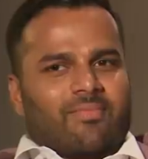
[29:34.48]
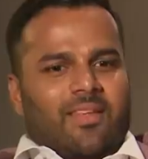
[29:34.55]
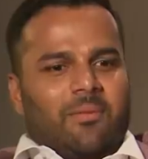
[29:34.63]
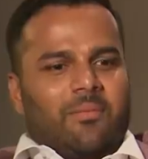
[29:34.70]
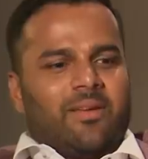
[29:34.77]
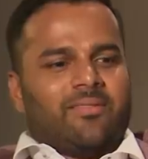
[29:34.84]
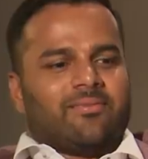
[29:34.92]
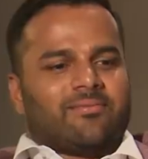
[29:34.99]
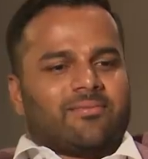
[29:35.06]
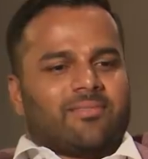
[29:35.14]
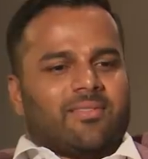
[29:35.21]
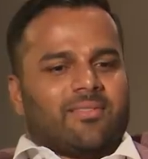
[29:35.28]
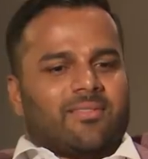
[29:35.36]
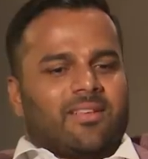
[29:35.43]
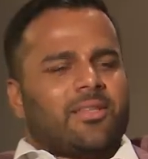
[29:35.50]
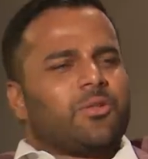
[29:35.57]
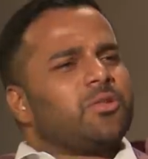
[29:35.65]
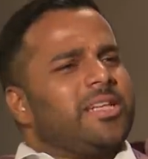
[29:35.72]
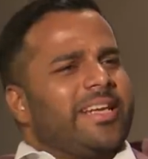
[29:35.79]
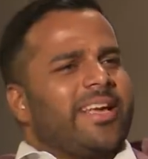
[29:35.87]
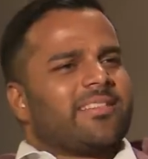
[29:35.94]
I mean, it
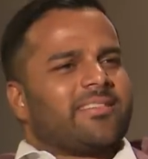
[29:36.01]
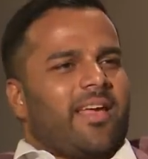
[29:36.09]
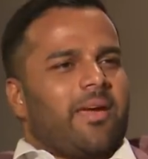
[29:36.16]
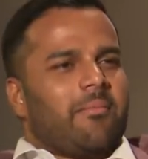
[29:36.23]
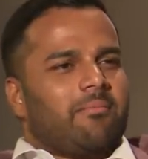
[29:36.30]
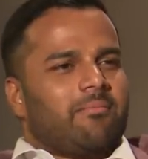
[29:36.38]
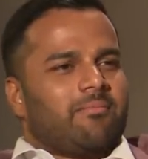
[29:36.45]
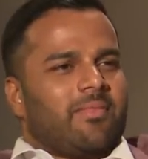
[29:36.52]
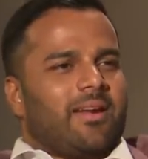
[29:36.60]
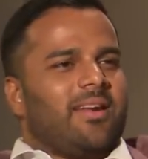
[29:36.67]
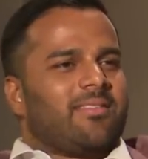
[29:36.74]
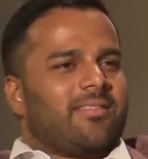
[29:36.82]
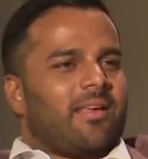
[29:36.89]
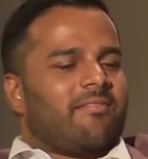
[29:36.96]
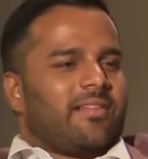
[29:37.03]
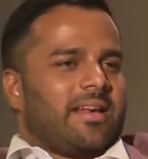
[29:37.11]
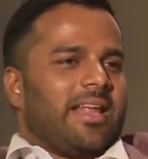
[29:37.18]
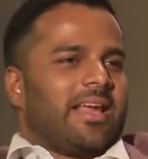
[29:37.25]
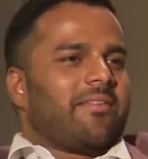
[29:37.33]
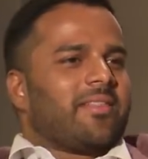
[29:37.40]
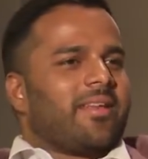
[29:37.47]
usually takes time, unless I
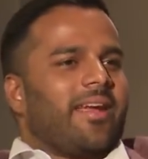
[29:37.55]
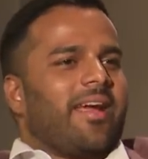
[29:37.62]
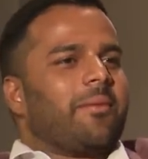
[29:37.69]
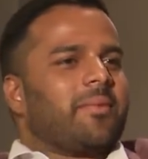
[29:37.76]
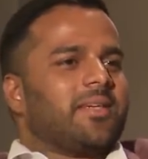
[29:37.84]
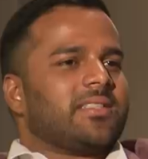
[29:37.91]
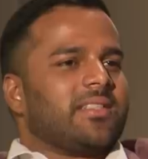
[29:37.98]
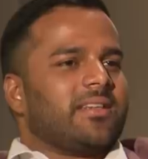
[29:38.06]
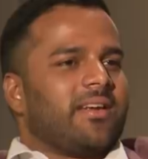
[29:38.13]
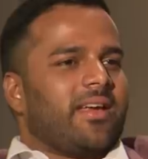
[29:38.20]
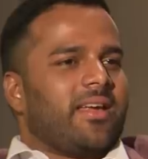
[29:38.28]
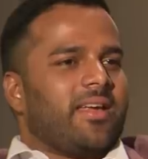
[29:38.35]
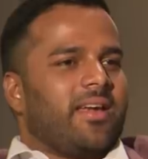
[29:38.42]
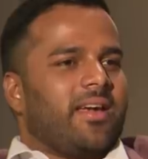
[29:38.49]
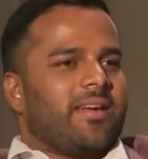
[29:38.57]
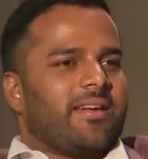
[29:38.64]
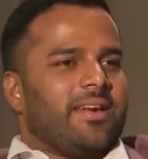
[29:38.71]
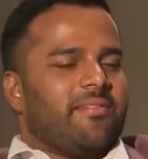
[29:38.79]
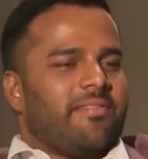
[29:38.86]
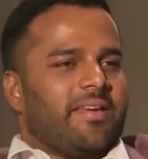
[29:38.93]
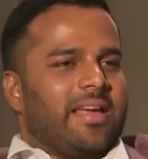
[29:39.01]
click with the right person and I uh,
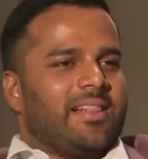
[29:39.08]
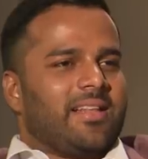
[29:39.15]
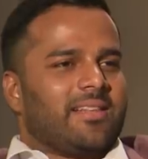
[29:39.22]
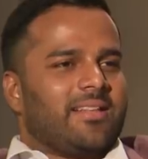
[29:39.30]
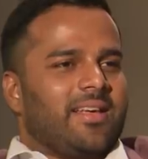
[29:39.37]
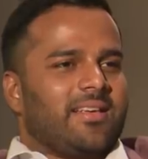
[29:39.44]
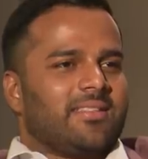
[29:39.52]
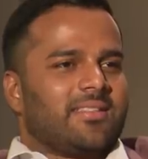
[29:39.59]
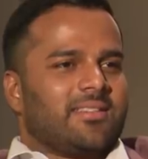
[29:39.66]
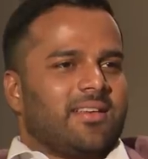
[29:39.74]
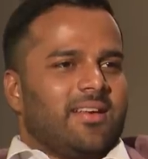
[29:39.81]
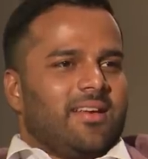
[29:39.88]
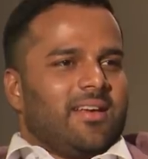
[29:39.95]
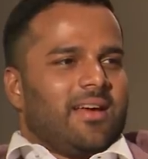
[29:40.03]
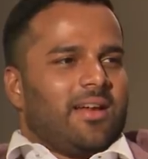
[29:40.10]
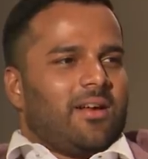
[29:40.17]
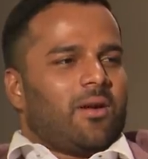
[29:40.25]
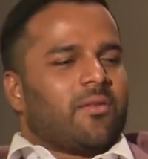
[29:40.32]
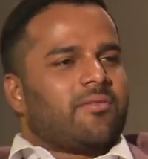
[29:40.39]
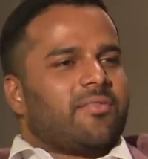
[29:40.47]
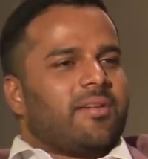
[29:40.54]
really feel that there is a
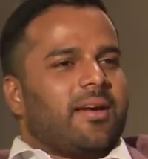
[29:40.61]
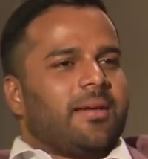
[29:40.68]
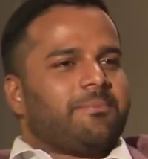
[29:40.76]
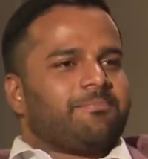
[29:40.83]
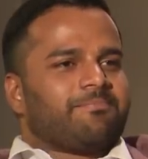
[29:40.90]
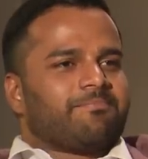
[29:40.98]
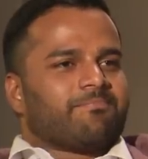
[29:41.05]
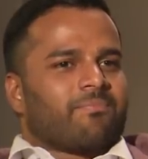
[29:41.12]
lot of um,